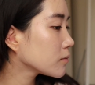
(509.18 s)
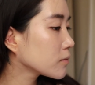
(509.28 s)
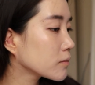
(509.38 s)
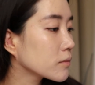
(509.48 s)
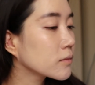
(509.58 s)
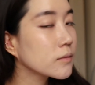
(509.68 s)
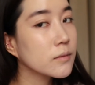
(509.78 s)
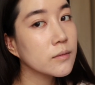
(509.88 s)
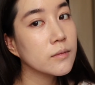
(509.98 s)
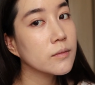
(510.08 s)

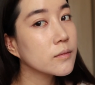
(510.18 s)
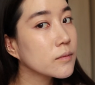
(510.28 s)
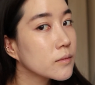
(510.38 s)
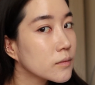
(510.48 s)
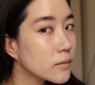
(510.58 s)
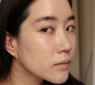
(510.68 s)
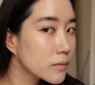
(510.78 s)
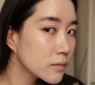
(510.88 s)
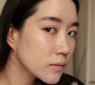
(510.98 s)
(no one is talking)